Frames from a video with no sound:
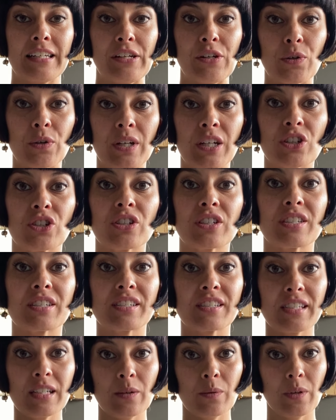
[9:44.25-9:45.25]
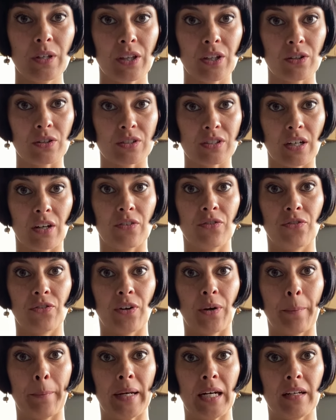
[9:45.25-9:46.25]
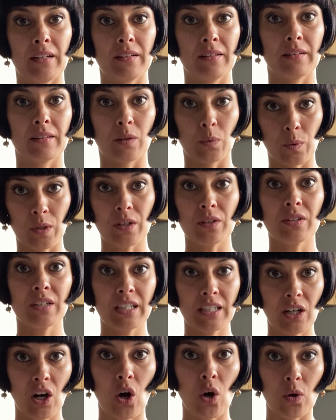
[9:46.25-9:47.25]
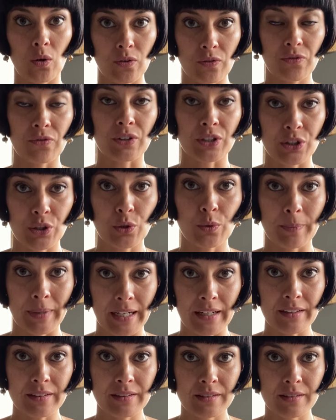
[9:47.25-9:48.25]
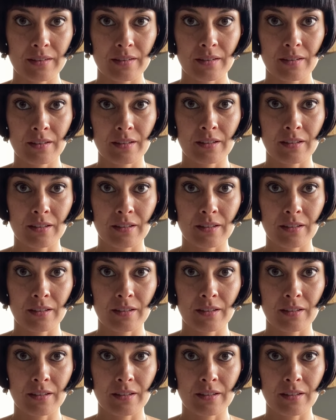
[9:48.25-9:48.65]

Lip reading: you can just sit with yourself for a minute. The world can hold for 2 minutes.